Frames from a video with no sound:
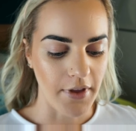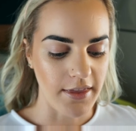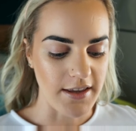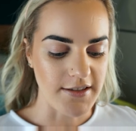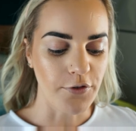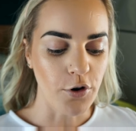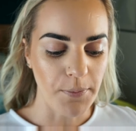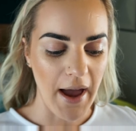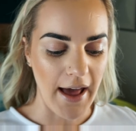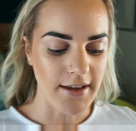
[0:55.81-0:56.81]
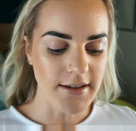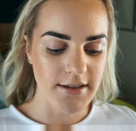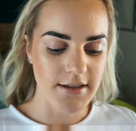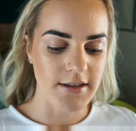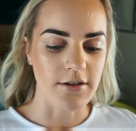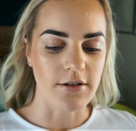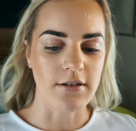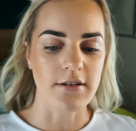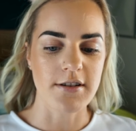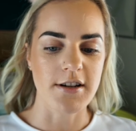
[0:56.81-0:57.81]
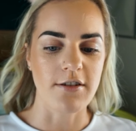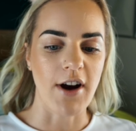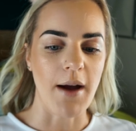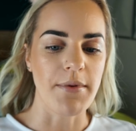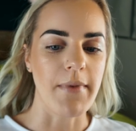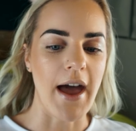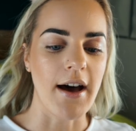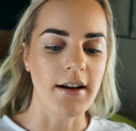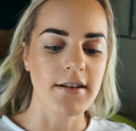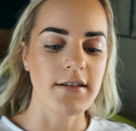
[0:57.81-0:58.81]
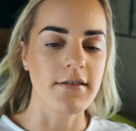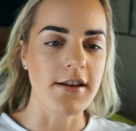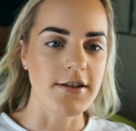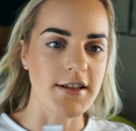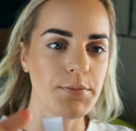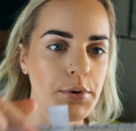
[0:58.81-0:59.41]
there's 4 palettes, so to grab them out you just